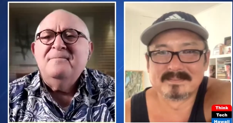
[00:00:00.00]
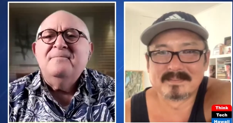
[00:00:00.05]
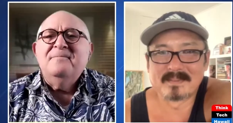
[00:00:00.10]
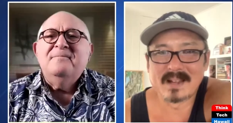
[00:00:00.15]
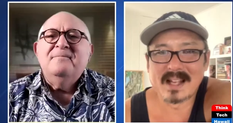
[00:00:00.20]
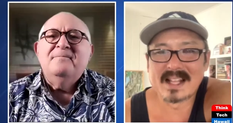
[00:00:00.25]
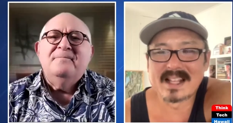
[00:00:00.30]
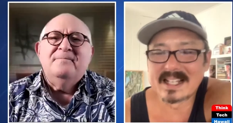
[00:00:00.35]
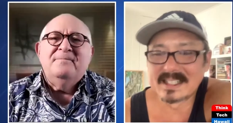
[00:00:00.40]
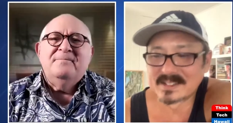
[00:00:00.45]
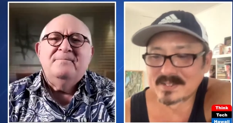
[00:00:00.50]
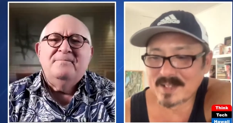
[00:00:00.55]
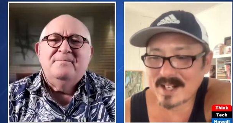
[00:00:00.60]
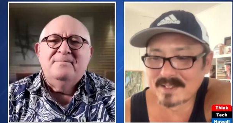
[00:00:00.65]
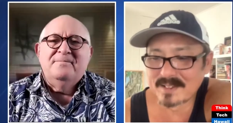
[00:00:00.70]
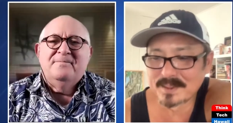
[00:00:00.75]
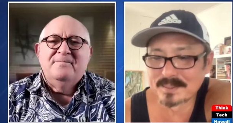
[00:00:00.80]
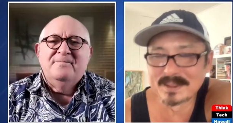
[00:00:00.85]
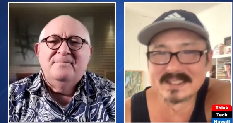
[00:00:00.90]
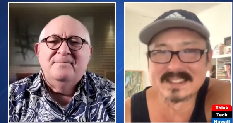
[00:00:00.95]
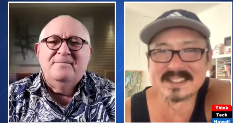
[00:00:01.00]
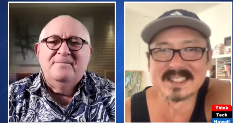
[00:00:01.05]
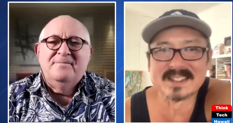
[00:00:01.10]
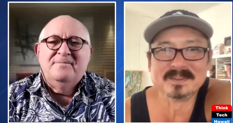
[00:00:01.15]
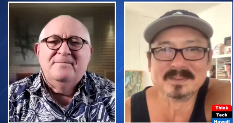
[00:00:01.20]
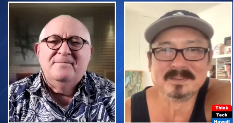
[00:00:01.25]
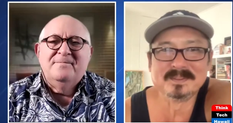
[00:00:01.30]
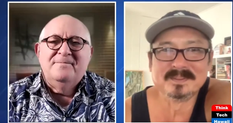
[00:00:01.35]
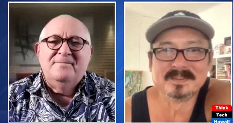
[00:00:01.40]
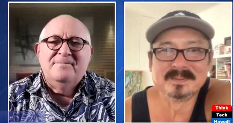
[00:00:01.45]
Speaker 1: Thanks
Speaker 2: for having me, Jeff.
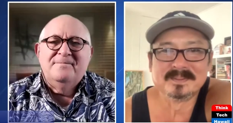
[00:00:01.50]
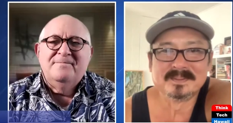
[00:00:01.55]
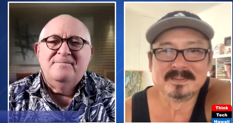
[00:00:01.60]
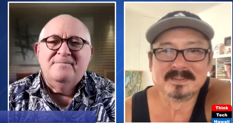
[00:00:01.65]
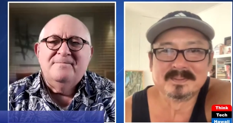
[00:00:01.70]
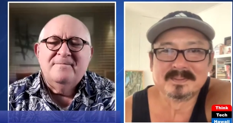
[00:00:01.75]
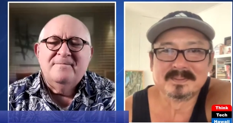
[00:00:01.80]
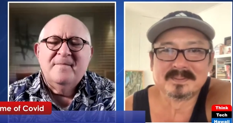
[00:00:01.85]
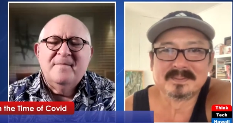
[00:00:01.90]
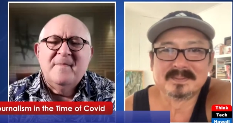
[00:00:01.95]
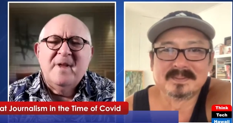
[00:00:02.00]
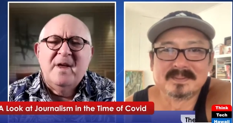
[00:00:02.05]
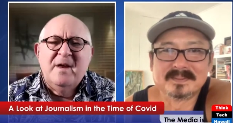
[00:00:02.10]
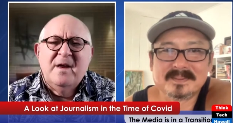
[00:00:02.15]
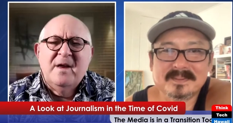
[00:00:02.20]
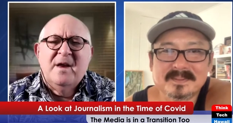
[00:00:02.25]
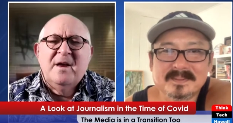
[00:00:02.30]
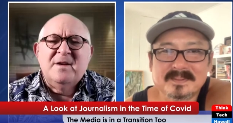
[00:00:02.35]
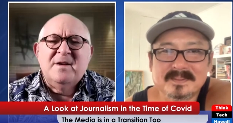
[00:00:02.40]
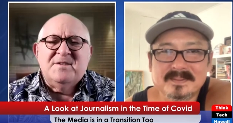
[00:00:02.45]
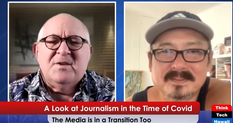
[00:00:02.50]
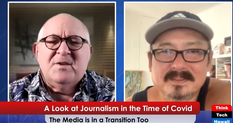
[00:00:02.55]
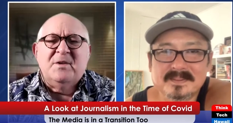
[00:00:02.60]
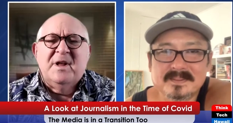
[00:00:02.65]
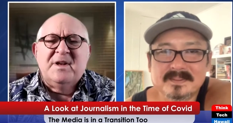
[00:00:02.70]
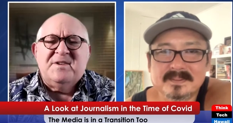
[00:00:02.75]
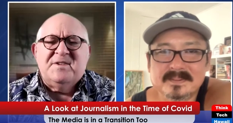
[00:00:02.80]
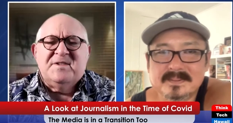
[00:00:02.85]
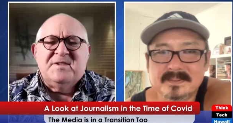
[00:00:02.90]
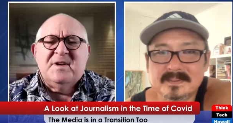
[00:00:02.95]
Speaker 1: So
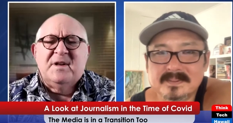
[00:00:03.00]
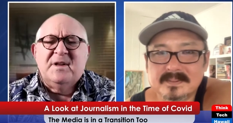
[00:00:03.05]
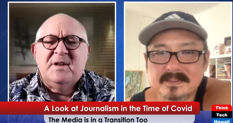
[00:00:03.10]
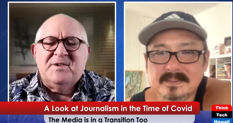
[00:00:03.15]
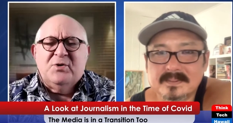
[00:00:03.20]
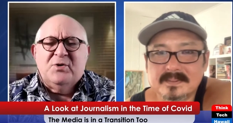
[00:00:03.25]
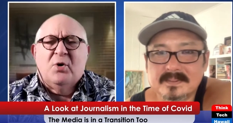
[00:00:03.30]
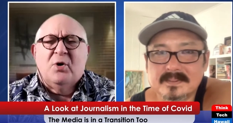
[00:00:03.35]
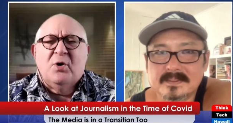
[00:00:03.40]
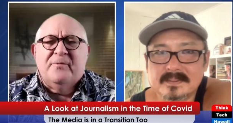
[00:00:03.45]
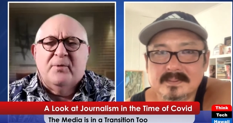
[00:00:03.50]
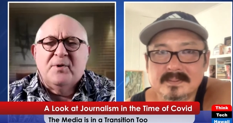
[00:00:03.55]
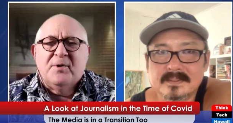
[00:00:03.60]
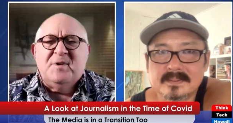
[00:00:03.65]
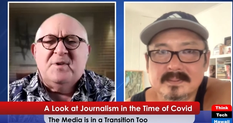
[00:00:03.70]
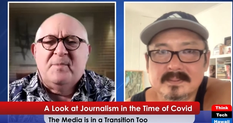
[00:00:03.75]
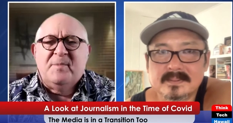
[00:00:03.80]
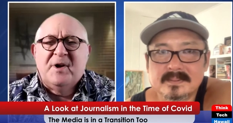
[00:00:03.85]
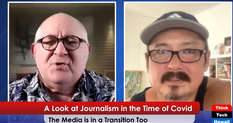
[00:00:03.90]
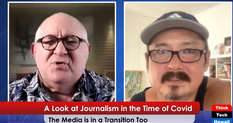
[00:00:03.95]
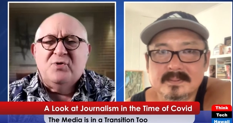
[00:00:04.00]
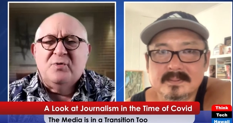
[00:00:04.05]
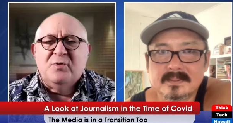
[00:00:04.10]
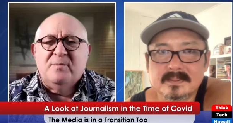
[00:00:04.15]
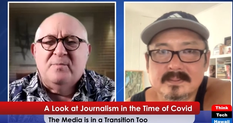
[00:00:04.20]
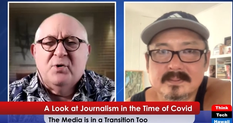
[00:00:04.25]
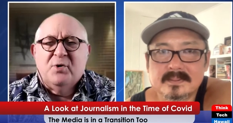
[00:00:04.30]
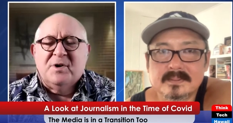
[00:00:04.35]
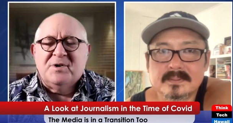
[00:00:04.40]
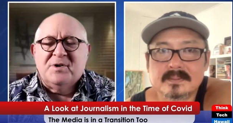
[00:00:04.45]
let's uh, let's talk first about your
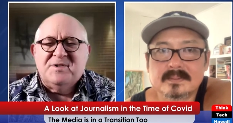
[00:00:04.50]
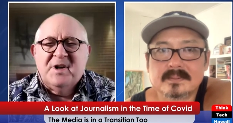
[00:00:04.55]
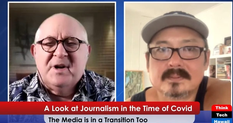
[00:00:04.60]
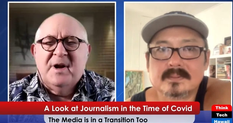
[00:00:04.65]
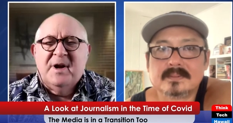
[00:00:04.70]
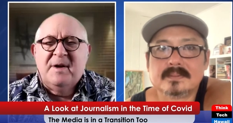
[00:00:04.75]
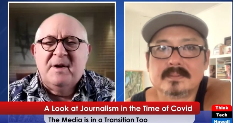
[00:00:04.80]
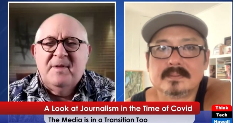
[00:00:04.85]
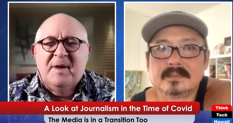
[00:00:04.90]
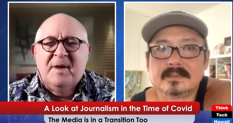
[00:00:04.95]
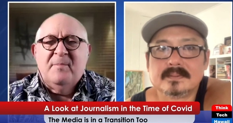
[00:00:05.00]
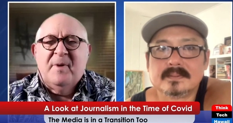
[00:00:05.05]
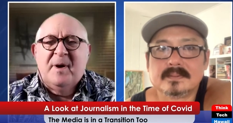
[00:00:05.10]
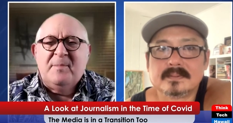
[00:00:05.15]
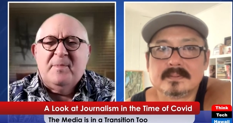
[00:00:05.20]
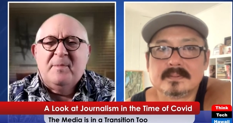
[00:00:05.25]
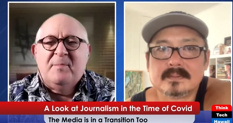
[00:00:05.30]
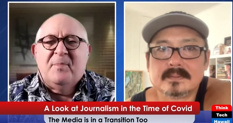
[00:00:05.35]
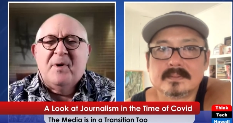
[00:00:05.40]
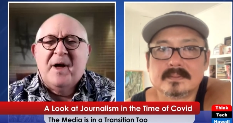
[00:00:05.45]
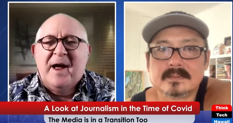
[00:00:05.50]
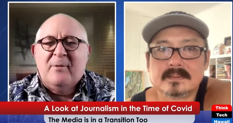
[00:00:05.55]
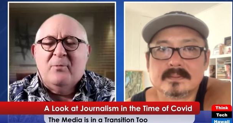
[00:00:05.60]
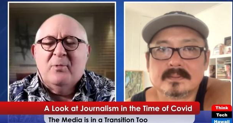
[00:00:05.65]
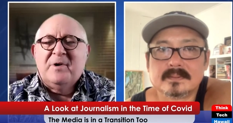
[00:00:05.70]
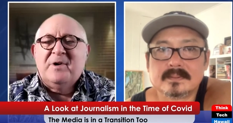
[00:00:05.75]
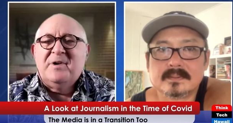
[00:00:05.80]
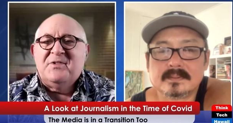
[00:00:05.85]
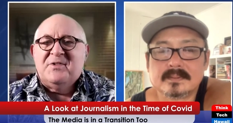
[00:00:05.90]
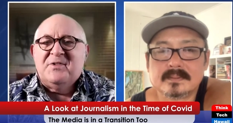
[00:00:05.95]
books. I, I, that might be
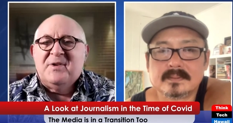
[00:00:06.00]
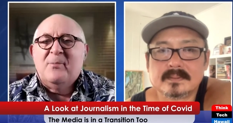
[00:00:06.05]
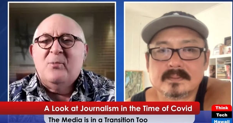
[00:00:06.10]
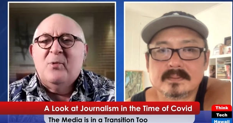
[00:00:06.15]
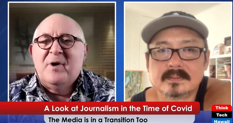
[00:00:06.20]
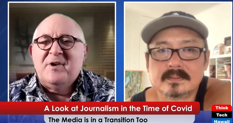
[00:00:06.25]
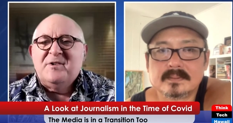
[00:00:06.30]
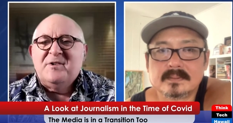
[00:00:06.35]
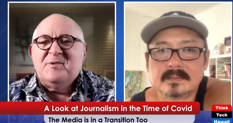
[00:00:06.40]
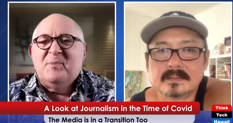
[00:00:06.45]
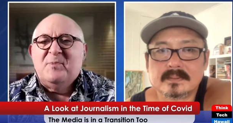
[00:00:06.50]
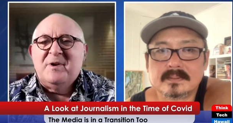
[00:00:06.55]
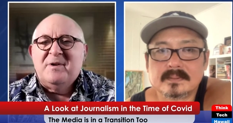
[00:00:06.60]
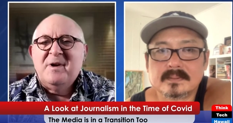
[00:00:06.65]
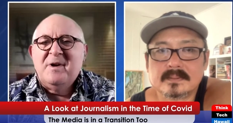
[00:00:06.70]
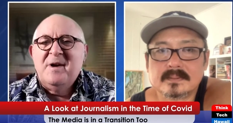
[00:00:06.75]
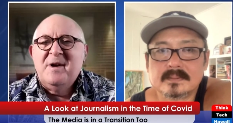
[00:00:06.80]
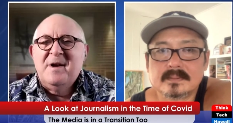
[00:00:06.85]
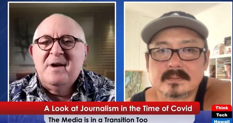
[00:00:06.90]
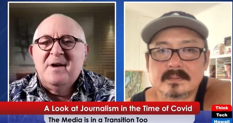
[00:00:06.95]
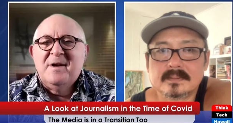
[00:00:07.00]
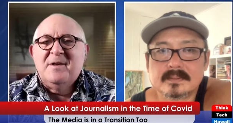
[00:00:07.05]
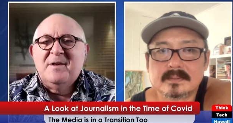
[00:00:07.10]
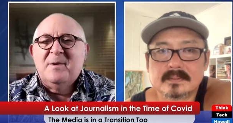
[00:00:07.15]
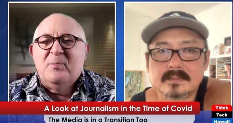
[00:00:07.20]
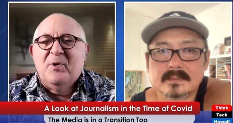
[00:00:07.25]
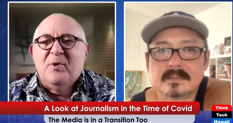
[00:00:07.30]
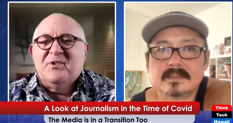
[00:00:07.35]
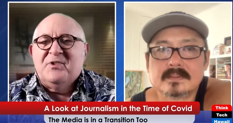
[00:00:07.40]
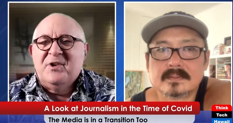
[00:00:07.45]
backward in some ways, but
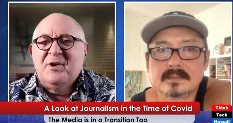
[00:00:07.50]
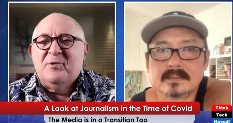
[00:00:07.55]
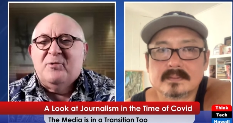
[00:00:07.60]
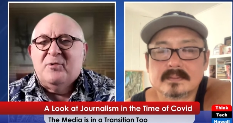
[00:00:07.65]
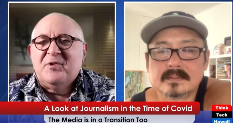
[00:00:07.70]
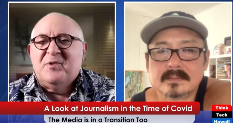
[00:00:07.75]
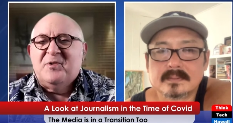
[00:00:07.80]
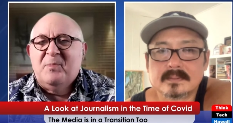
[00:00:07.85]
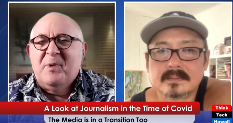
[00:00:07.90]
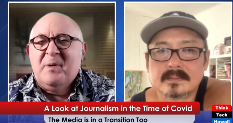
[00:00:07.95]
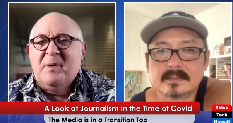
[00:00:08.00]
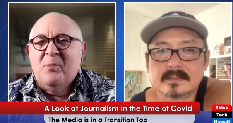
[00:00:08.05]
the books interest me